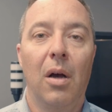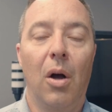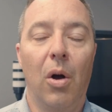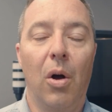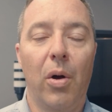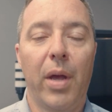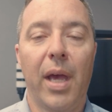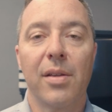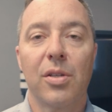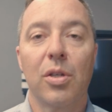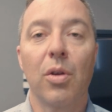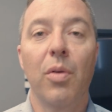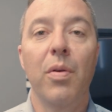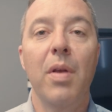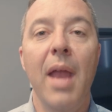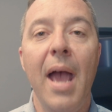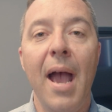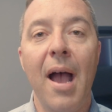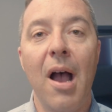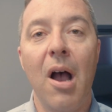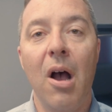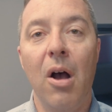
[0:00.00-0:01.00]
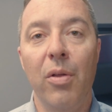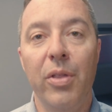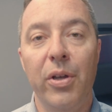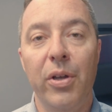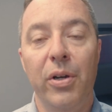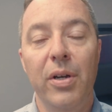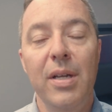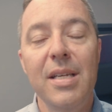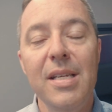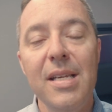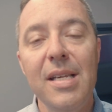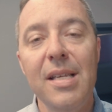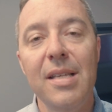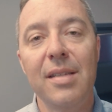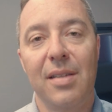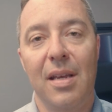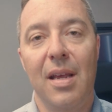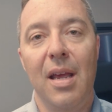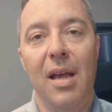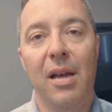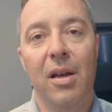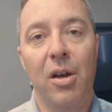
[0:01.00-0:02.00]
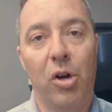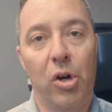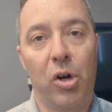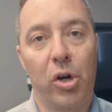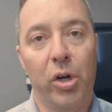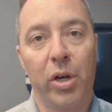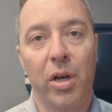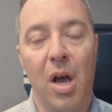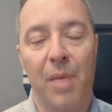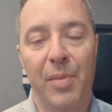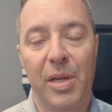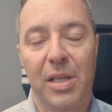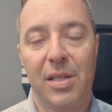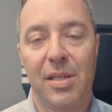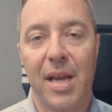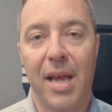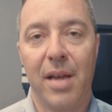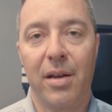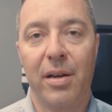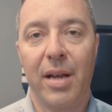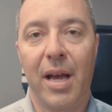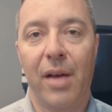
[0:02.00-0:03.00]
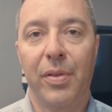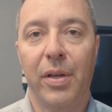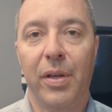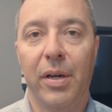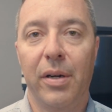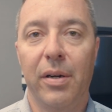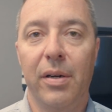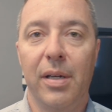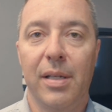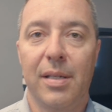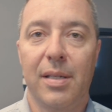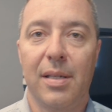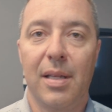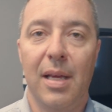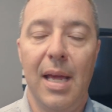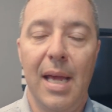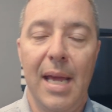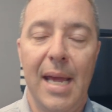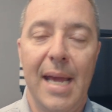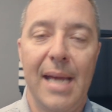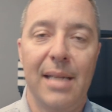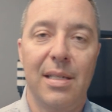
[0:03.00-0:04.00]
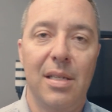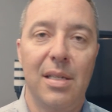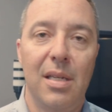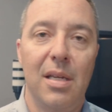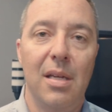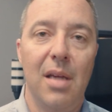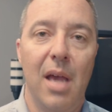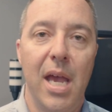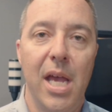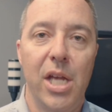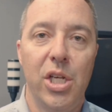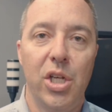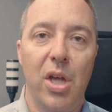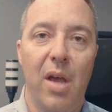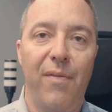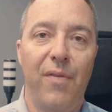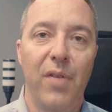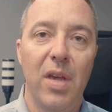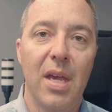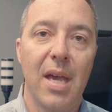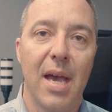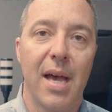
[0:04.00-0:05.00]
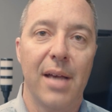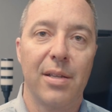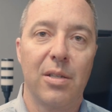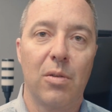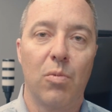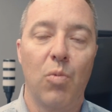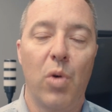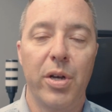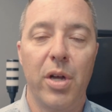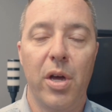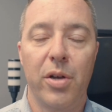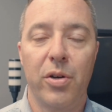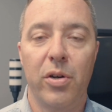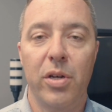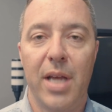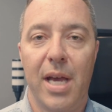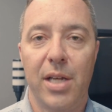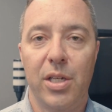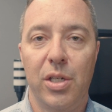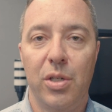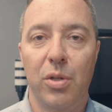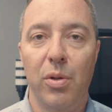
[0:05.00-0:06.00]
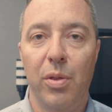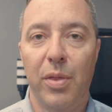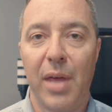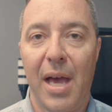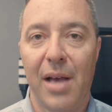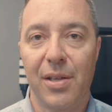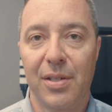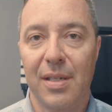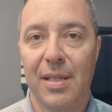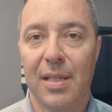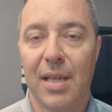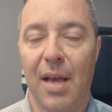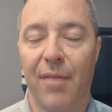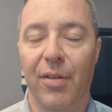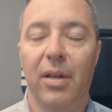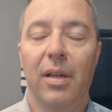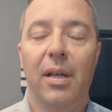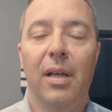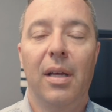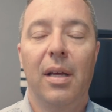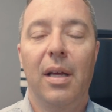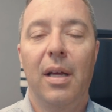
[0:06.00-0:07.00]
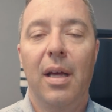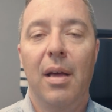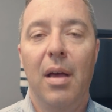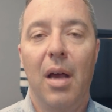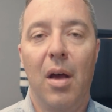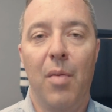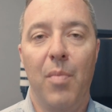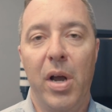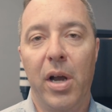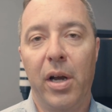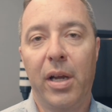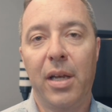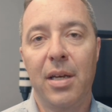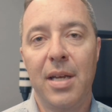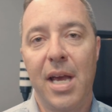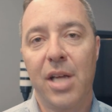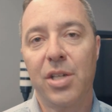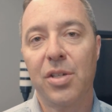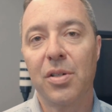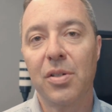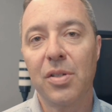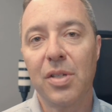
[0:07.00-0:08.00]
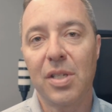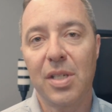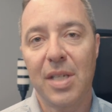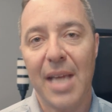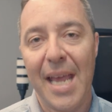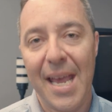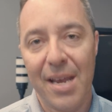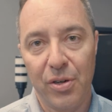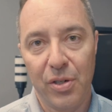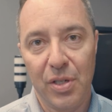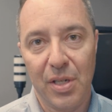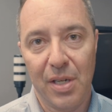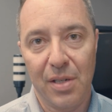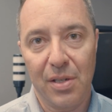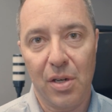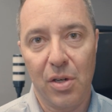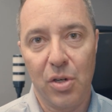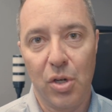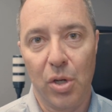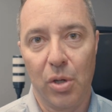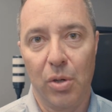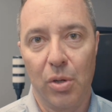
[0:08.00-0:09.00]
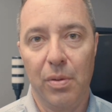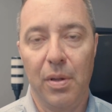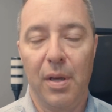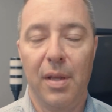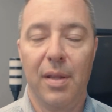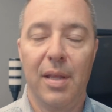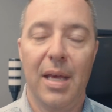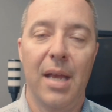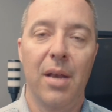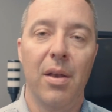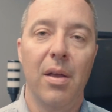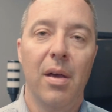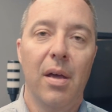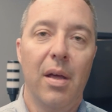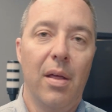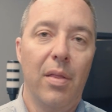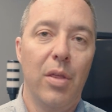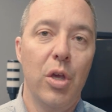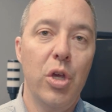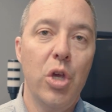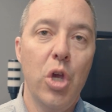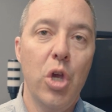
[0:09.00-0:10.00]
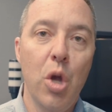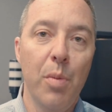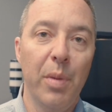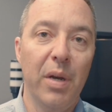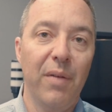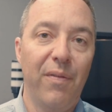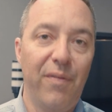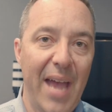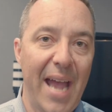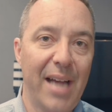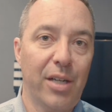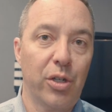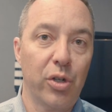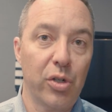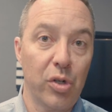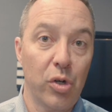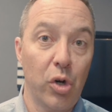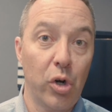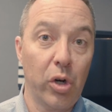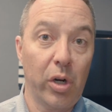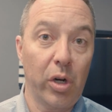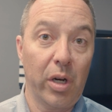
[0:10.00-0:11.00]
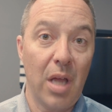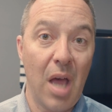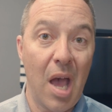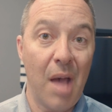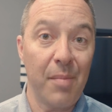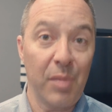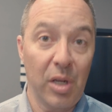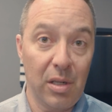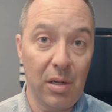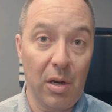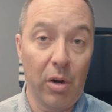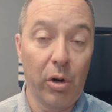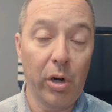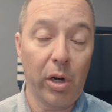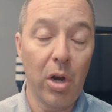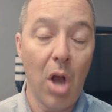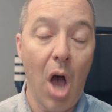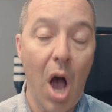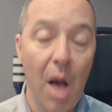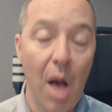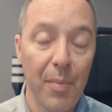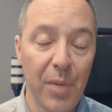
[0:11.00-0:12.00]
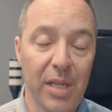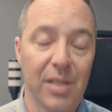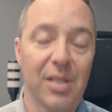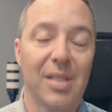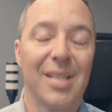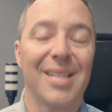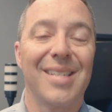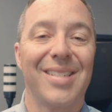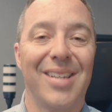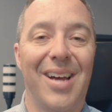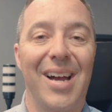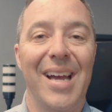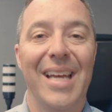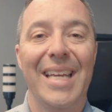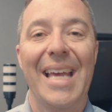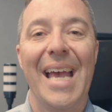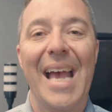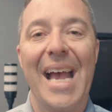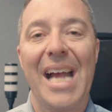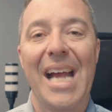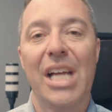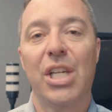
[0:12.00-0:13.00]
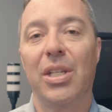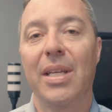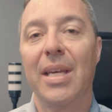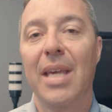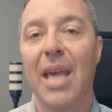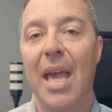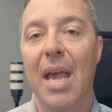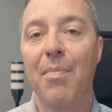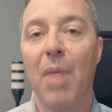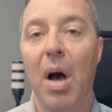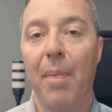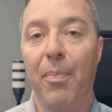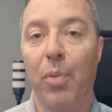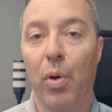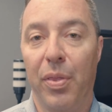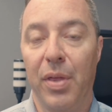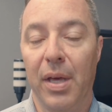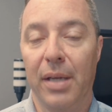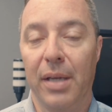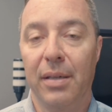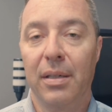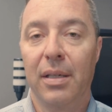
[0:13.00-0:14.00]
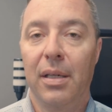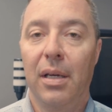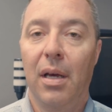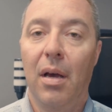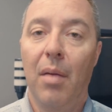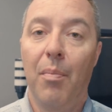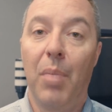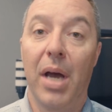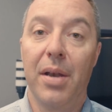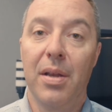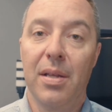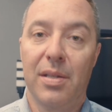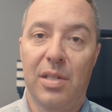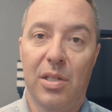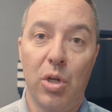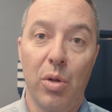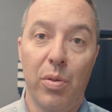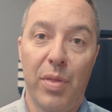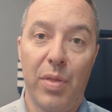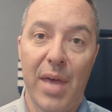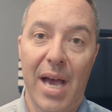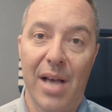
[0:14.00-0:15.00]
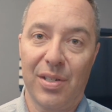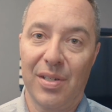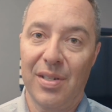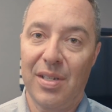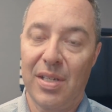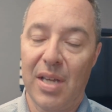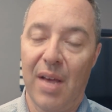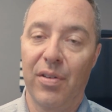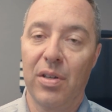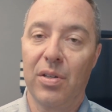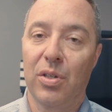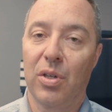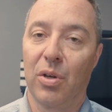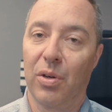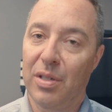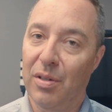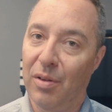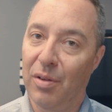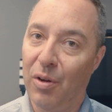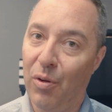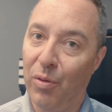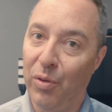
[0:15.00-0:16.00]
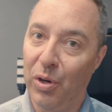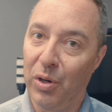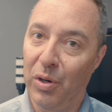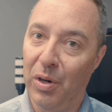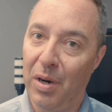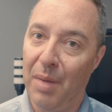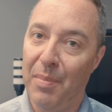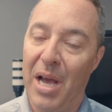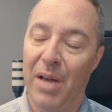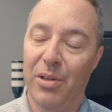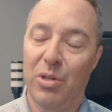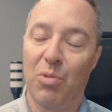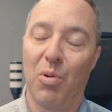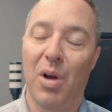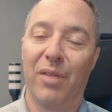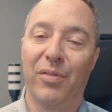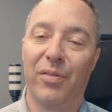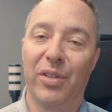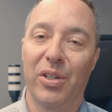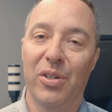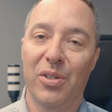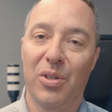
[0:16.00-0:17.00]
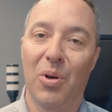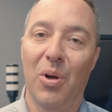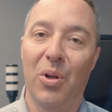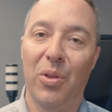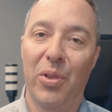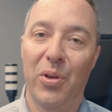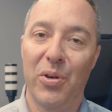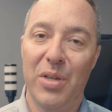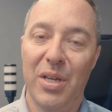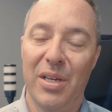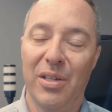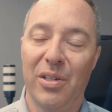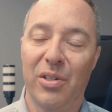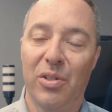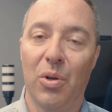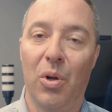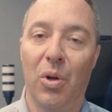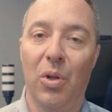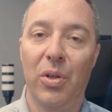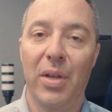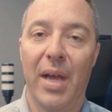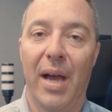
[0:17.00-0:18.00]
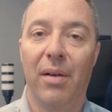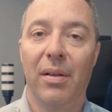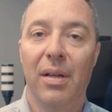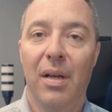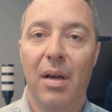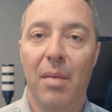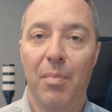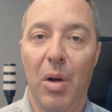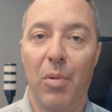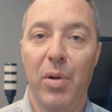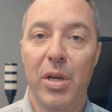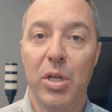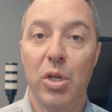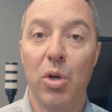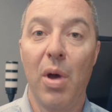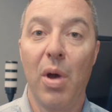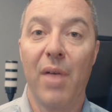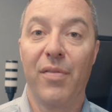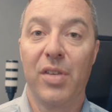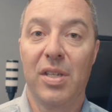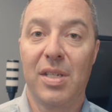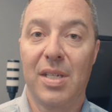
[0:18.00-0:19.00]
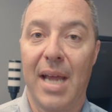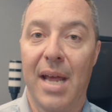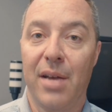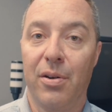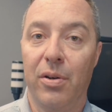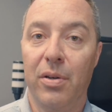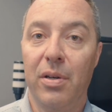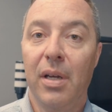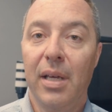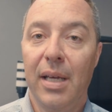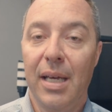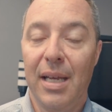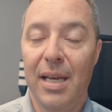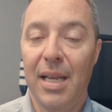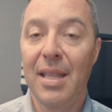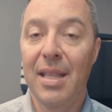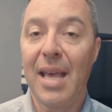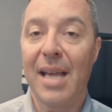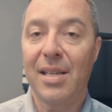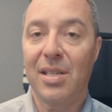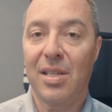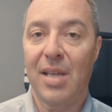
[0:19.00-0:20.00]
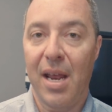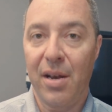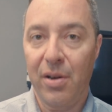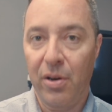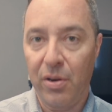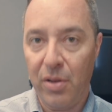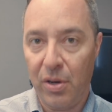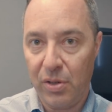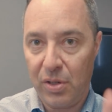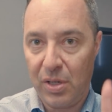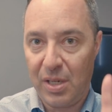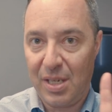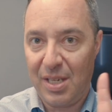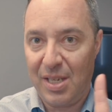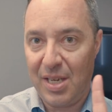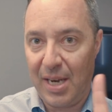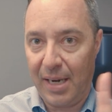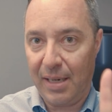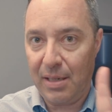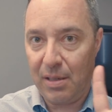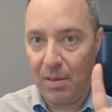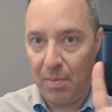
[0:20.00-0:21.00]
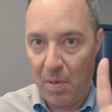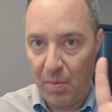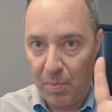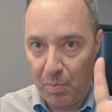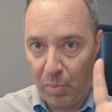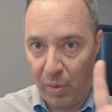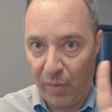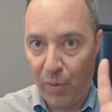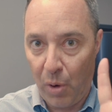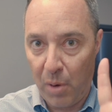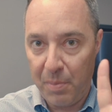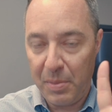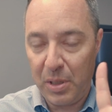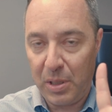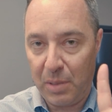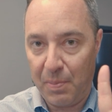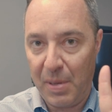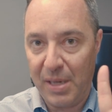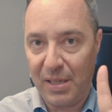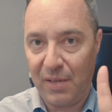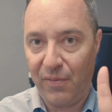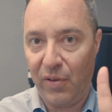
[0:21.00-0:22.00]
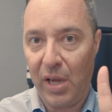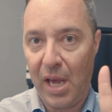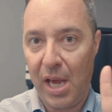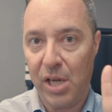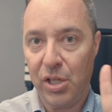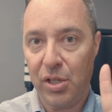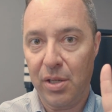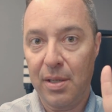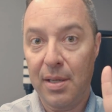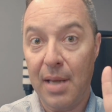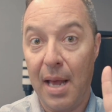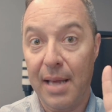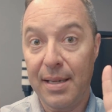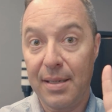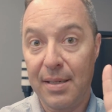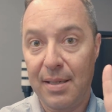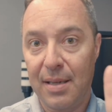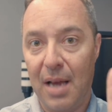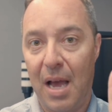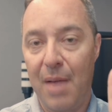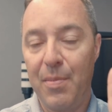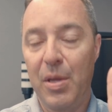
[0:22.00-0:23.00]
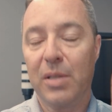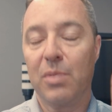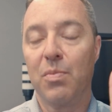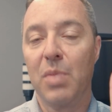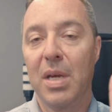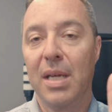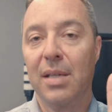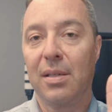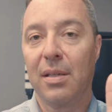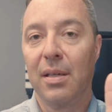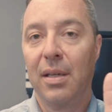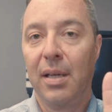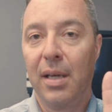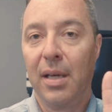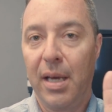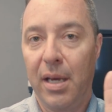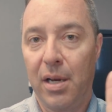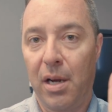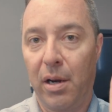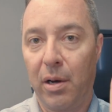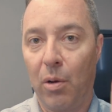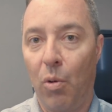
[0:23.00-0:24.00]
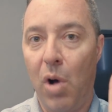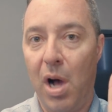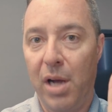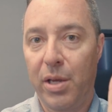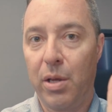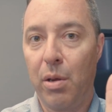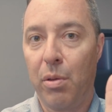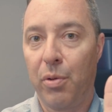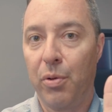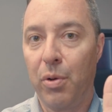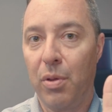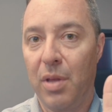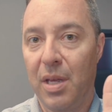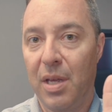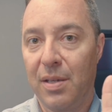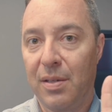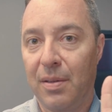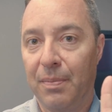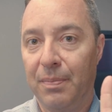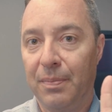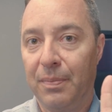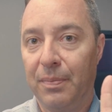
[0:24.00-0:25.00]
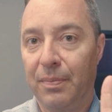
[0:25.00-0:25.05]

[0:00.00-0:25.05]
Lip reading: Okay, so now there is an ergonomic standard out there. It's the ANSI HFES 100-2007. American National Standards Institute, and then the Human Factors and Ergonomics Society actually came up with it. But it's 2007, so it's over about 12 years old, 13 years old now. But we do have a standard, and in that standard there's 6 performance specifications that Xybix meets, and I'm going to walk you through these.